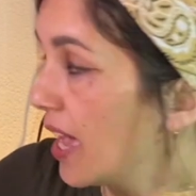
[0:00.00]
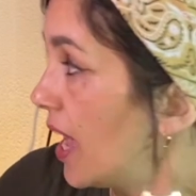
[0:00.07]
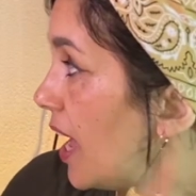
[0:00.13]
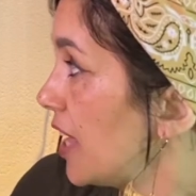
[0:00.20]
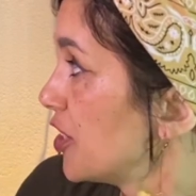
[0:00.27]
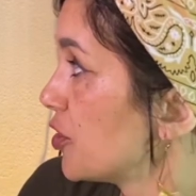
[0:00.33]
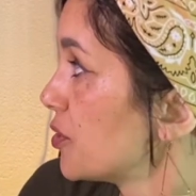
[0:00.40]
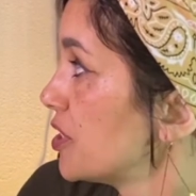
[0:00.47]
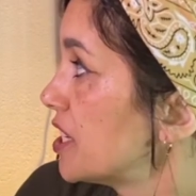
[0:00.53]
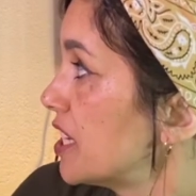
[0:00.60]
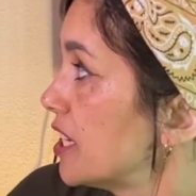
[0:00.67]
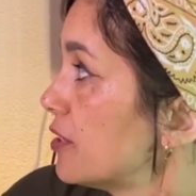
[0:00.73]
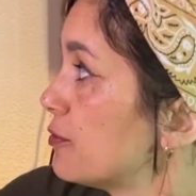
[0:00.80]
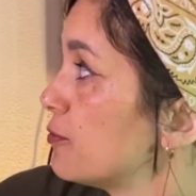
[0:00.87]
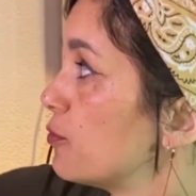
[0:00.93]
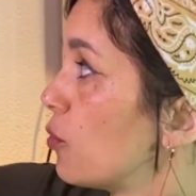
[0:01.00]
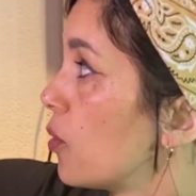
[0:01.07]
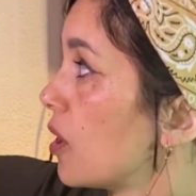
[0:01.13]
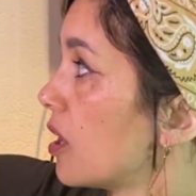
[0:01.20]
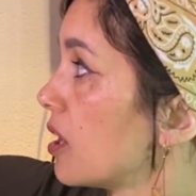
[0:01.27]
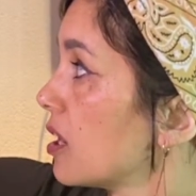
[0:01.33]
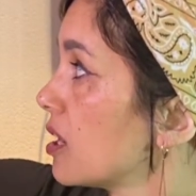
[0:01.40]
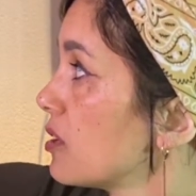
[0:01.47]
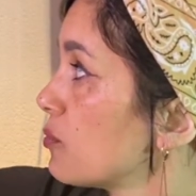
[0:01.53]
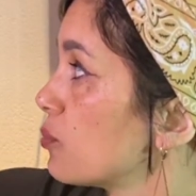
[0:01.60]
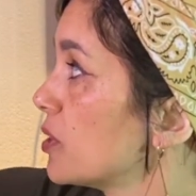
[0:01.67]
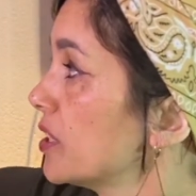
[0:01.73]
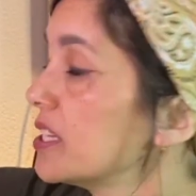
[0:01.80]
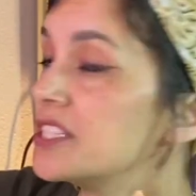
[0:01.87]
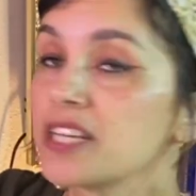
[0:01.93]
and your need for
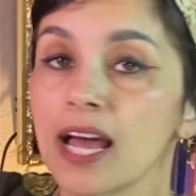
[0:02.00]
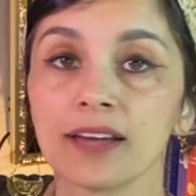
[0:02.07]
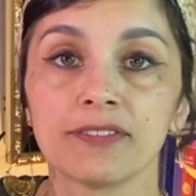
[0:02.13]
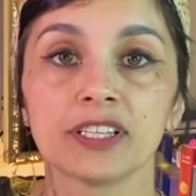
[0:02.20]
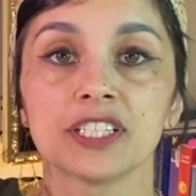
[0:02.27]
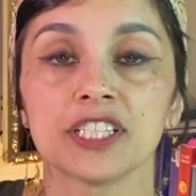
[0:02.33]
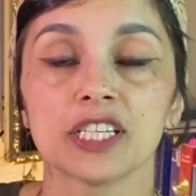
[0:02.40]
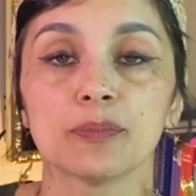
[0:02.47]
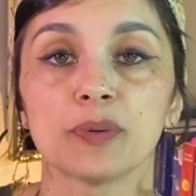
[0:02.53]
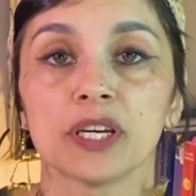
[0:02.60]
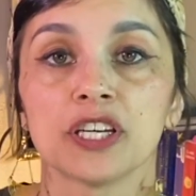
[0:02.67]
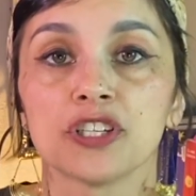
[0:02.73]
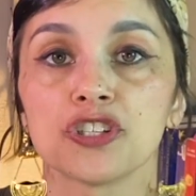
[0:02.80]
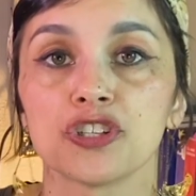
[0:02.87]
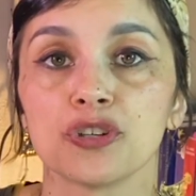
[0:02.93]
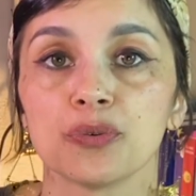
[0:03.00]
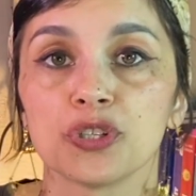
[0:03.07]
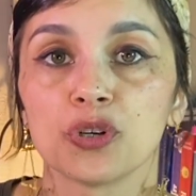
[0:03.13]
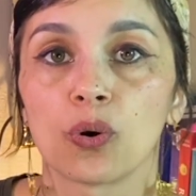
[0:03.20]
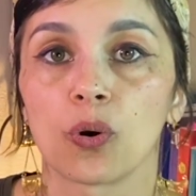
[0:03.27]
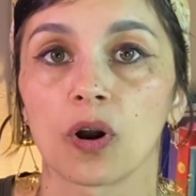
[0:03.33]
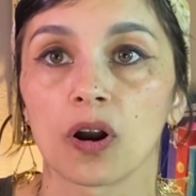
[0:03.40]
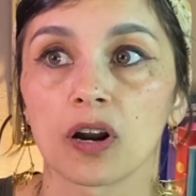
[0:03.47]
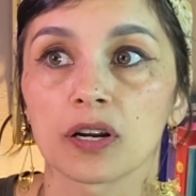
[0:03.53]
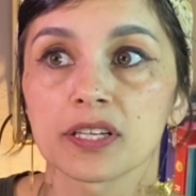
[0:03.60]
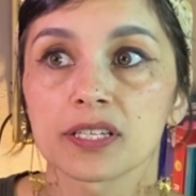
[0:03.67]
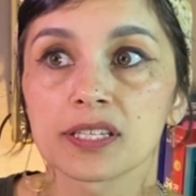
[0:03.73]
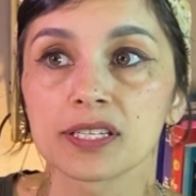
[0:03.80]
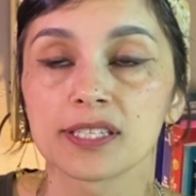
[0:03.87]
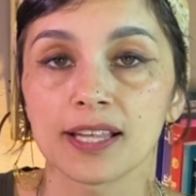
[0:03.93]
really diving deep into your
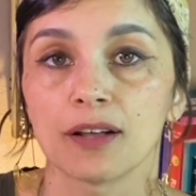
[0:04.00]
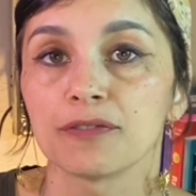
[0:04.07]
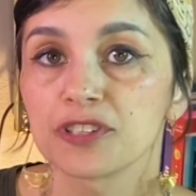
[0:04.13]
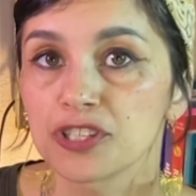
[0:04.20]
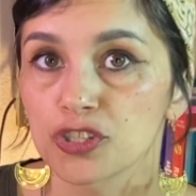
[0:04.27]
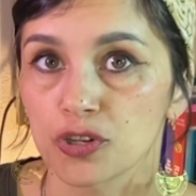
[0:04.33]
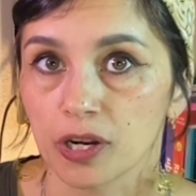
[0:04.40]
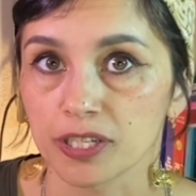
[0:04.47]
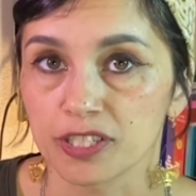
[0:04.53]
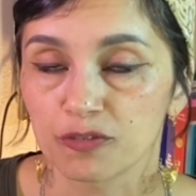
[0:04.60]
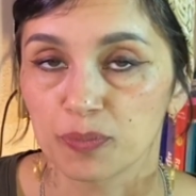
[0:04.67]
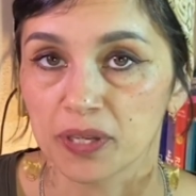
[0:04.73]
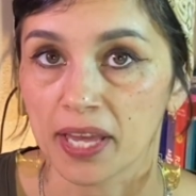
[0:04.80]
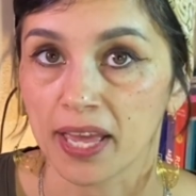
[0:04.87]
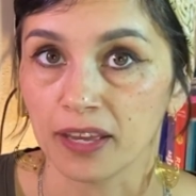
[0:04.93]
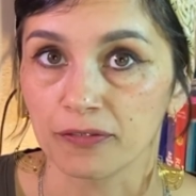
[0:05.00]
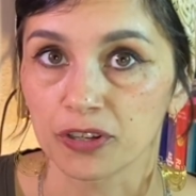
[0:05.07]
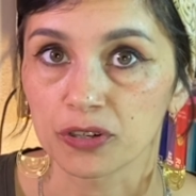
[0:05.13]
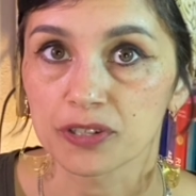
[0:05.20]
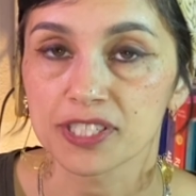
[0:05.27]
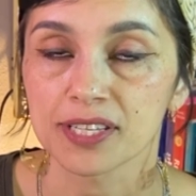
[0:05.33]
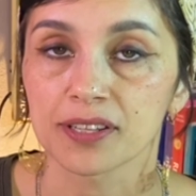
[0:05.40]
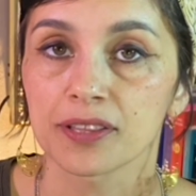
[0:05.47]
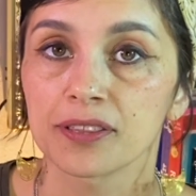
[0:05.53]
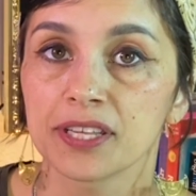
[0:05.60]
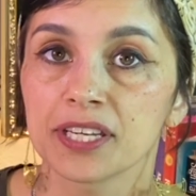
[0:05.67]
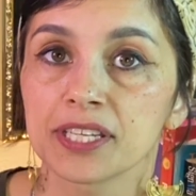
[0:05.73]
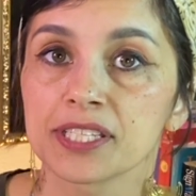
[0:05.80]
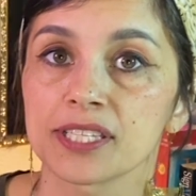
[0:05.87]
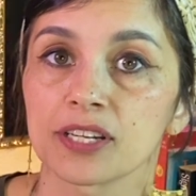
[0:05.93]
self-destructive behaviors and the
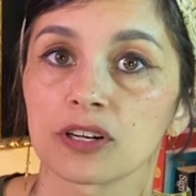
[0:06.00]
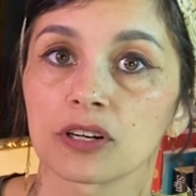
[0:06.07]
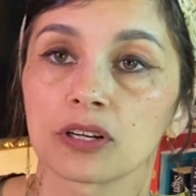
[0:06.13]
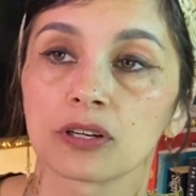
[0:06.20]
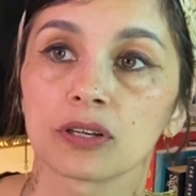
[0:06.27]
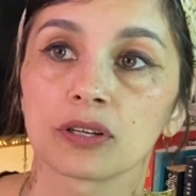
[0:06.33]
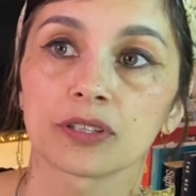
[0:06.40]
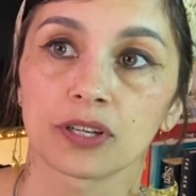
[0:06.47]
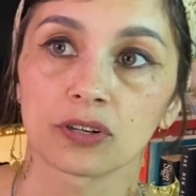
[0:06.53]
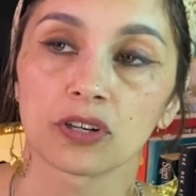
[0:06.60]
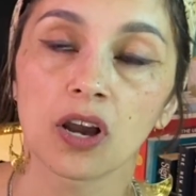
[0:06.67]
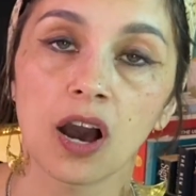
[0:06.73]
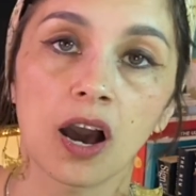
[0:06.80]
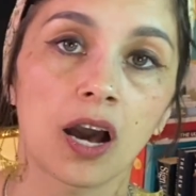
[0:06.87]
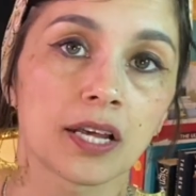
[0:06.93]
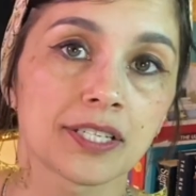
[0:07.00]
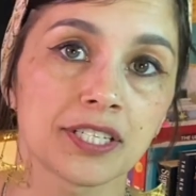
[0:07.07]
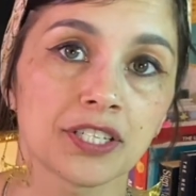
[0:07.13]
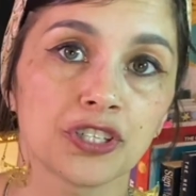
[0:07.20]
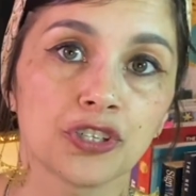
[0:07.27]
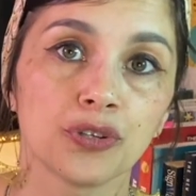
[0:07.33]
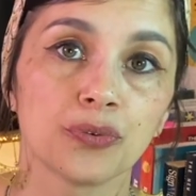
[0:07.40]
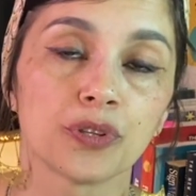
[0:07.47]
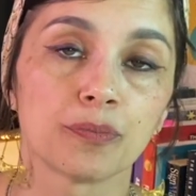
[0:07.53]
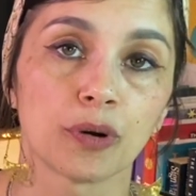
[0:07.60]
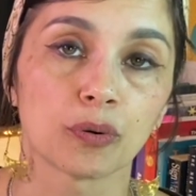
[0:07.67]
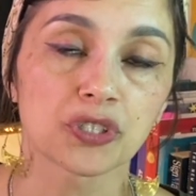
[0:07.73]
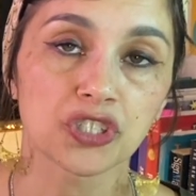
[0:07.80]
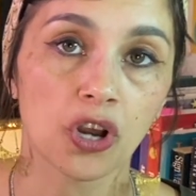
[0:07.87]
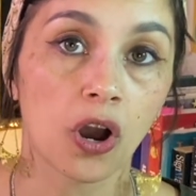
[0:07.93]
things that are causing you the
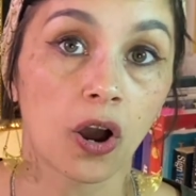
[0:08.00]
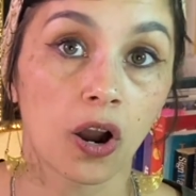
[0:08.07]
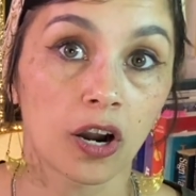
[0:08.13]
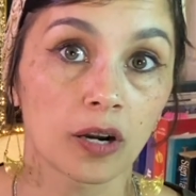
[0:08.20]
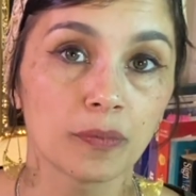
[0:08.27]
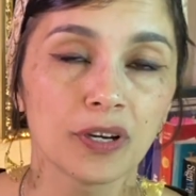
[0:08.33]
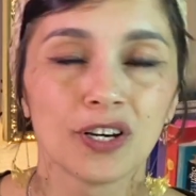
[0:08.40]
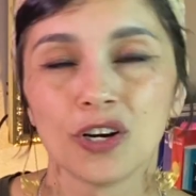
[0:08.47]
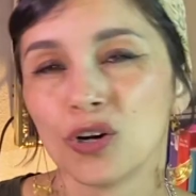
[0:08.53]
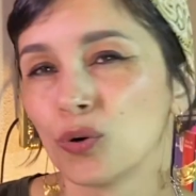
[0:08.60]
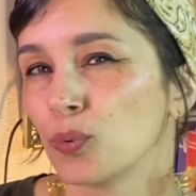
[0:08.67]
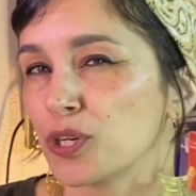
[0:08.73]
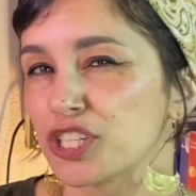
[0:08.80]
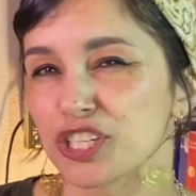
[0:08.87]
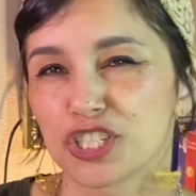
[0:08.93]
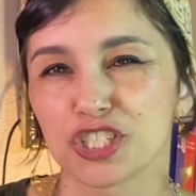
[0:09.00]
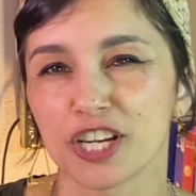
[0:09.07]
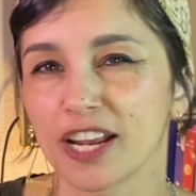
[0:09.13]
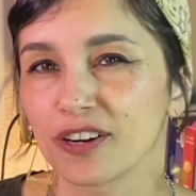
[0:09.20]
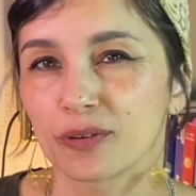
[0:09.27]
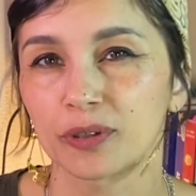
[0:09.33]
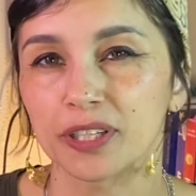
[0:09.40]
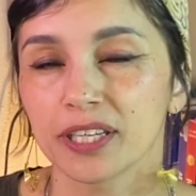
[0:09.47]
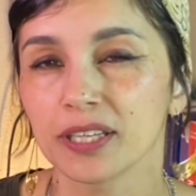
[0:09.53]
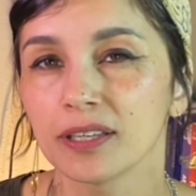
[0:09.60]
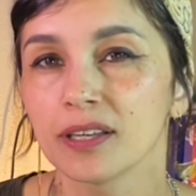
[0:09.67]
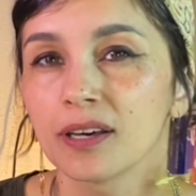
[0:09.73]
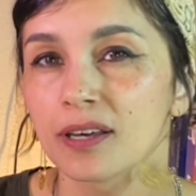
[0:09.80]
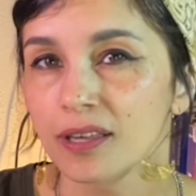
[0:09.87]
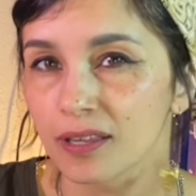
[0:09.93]
most harm, which is generally
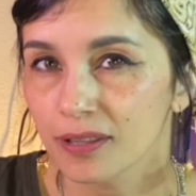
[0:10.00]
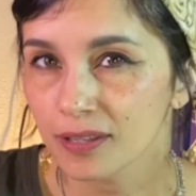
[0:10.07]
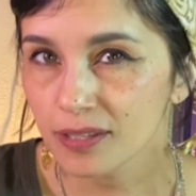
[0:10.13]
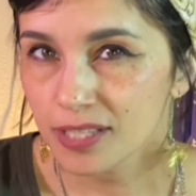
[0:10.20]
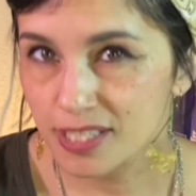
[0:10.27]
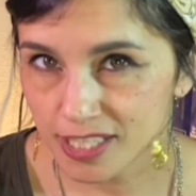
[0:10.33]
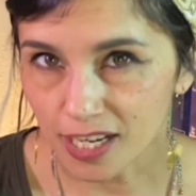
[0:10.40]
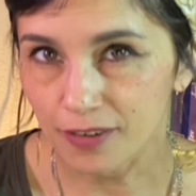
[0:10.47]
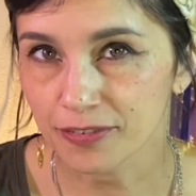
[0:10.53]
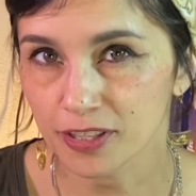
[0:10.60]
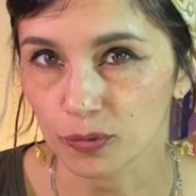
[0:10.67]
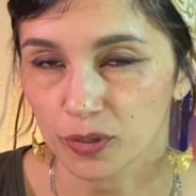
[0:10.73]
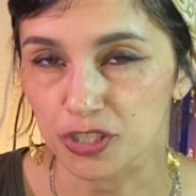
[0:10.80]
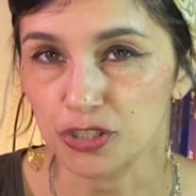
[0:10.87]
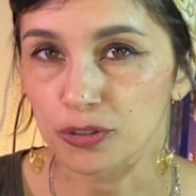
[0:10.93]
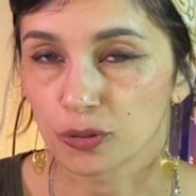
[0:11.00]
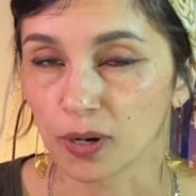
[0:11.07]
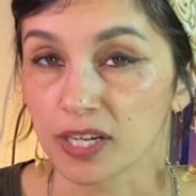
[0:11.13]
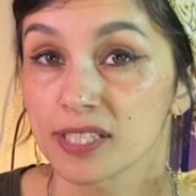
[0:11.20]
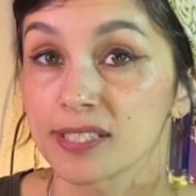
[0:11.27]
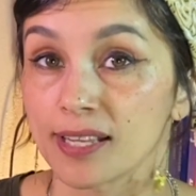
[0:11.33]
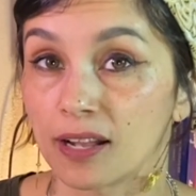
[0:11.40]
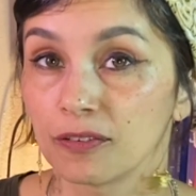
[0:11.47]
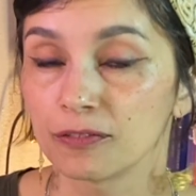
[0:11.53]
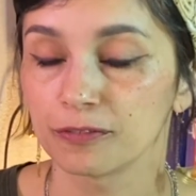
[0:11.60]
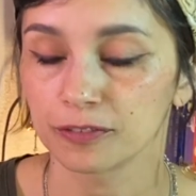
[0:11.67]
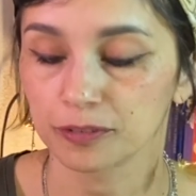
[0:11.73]
stuff that we do to ourselves.